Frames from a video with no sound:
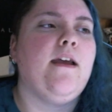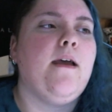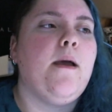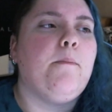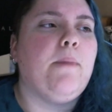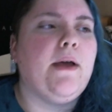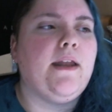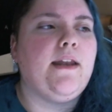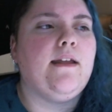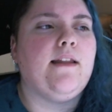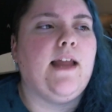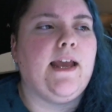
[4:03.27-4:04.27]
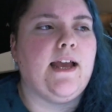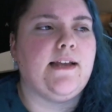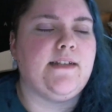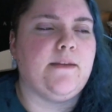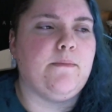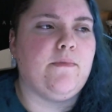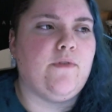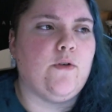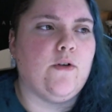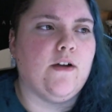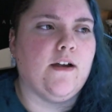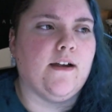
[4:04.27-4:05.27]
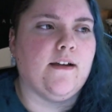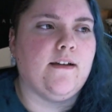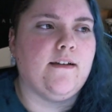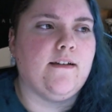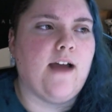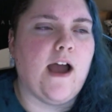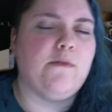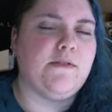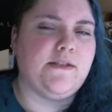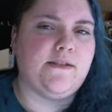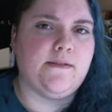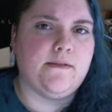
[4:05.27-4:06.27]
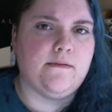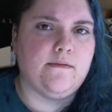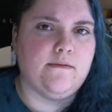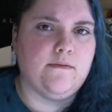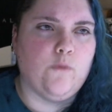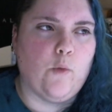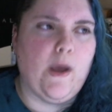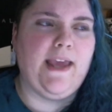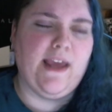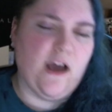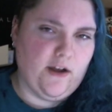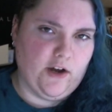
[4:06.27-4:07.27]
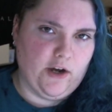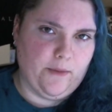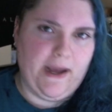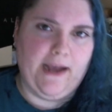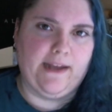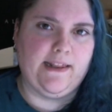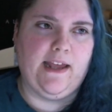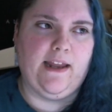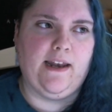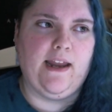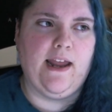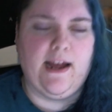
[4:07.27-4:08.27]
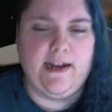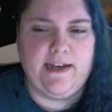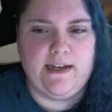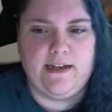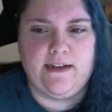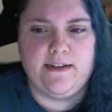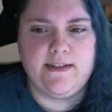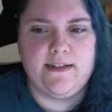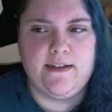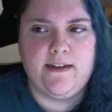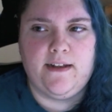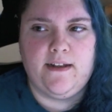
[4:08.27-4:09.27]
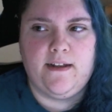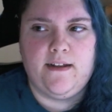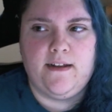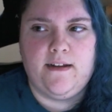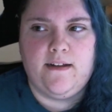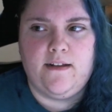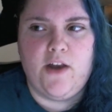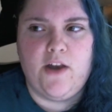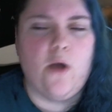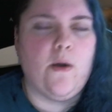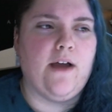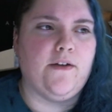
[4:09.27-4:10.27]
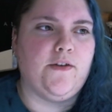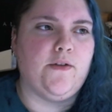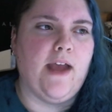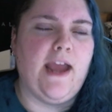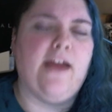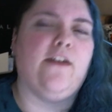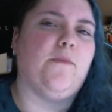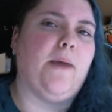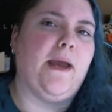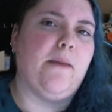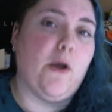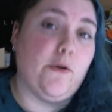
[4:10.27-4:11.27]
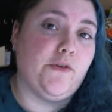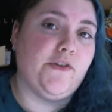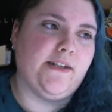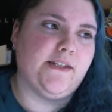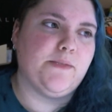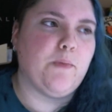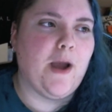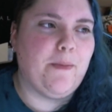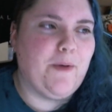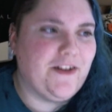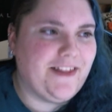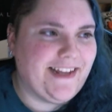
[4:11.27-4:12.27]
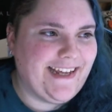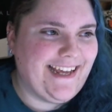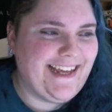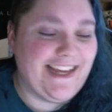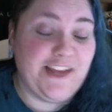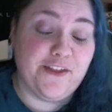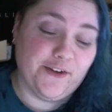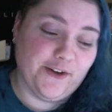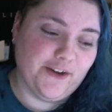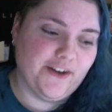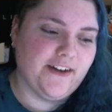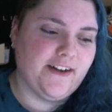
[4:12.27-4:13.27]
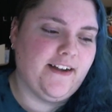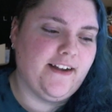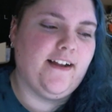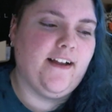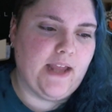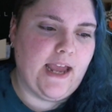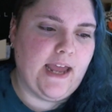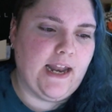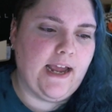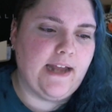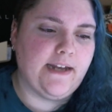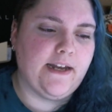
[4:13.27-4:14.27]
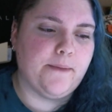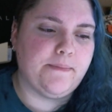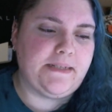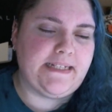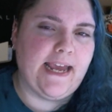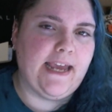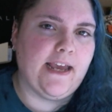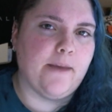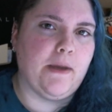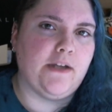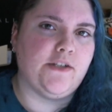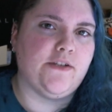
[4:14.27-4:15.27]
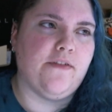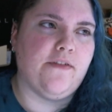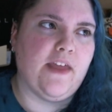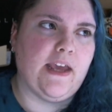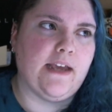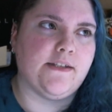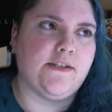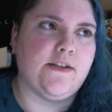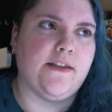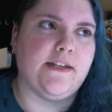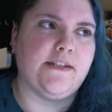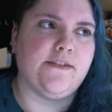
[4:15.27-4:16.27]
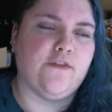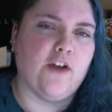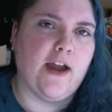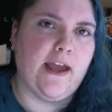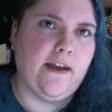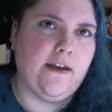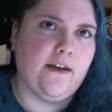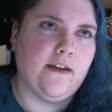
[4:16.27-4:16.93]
But like I said before, I was way younger back then, and I didn't know how to handle my emotions properly either. And I ended up saying a bunch of things to this friend